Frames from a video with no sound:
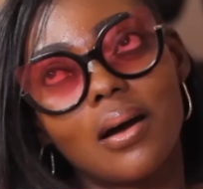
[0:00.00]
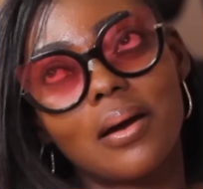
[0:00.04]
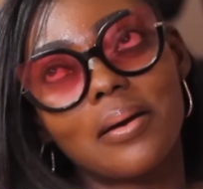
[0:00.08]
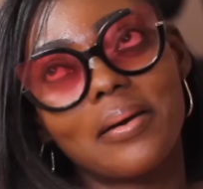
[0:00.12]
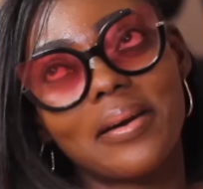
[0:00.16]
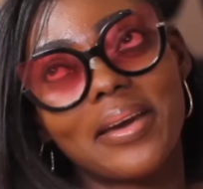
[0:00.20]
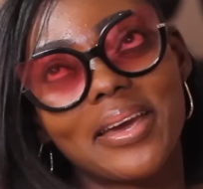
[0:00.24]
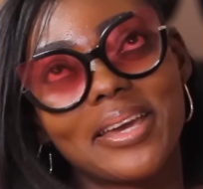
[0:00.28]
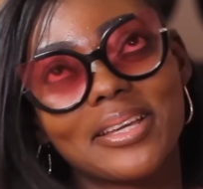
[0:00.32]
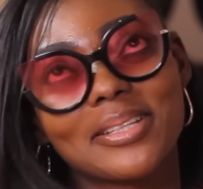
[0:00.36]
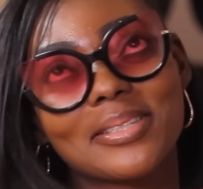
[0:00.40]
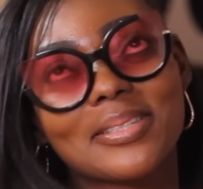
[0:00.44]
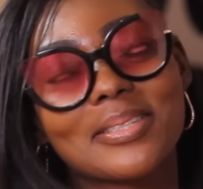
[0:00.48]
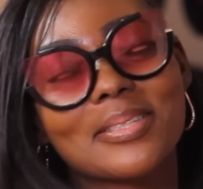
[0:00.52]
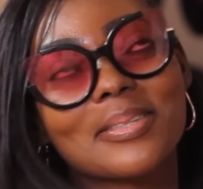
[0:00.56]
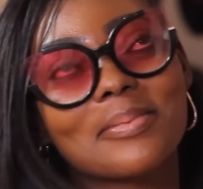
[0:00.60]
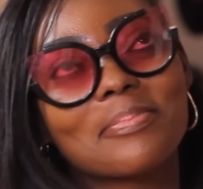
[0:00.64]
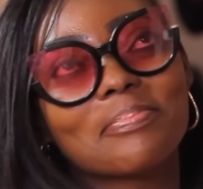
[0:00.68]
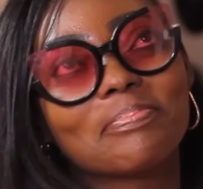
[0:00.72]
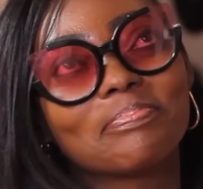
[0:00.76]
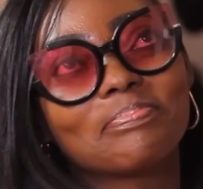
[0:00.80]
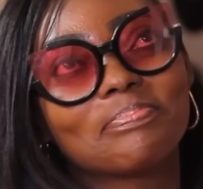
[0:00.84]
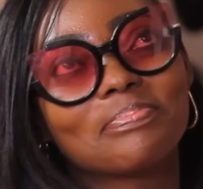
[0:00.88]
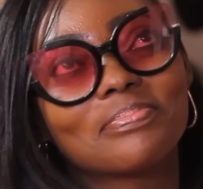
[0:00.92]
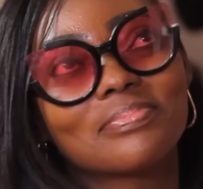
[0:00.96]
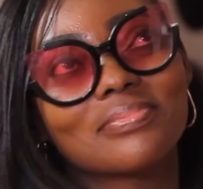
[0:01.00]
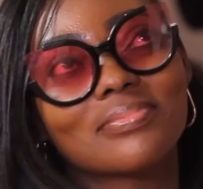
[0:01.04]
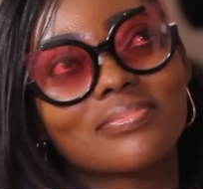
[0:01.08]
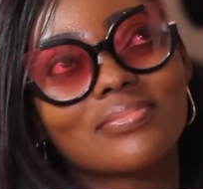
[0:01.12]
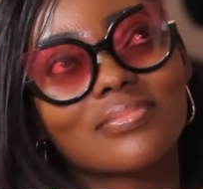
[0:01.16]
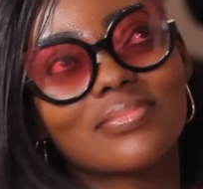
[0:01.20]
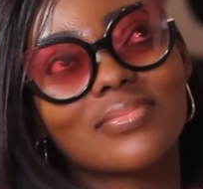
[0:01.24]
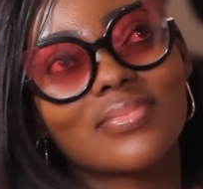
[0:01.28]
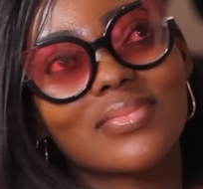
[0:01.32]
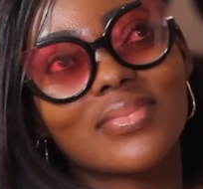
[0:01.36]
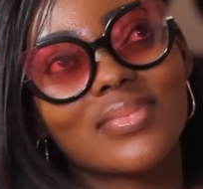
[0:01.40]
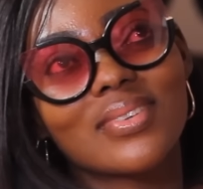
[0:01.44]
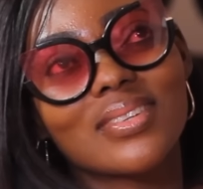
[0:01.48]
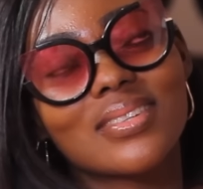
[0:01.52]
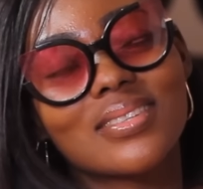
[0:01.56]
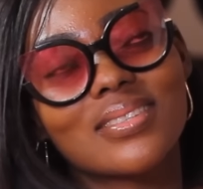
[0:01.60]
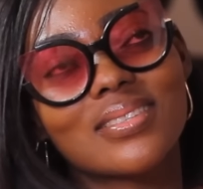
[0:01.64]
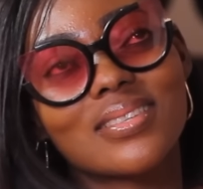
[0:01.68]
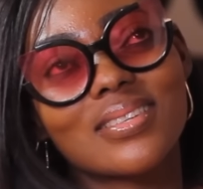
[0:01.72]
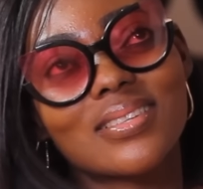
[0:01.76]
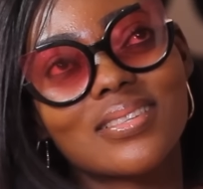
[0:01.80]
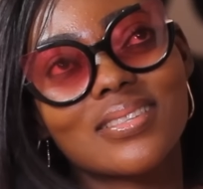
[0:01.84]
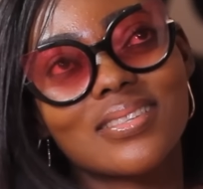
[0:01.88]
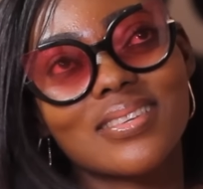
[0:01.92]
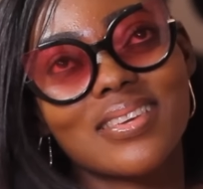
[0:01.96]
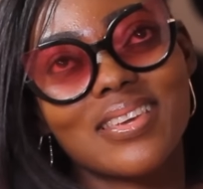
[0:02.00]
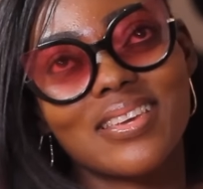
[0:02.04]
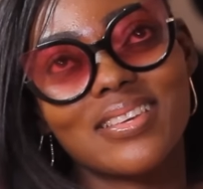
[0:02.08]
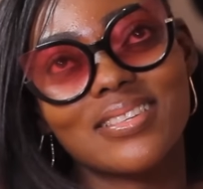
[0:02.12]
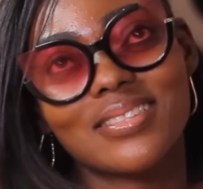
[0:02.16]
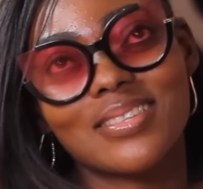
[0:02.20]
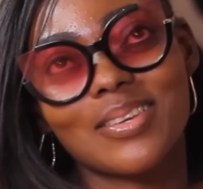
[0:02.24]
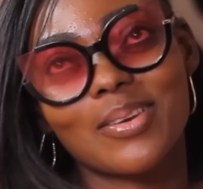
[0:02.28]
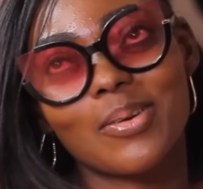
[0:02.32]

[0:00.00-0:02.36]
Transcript: All right. 6 years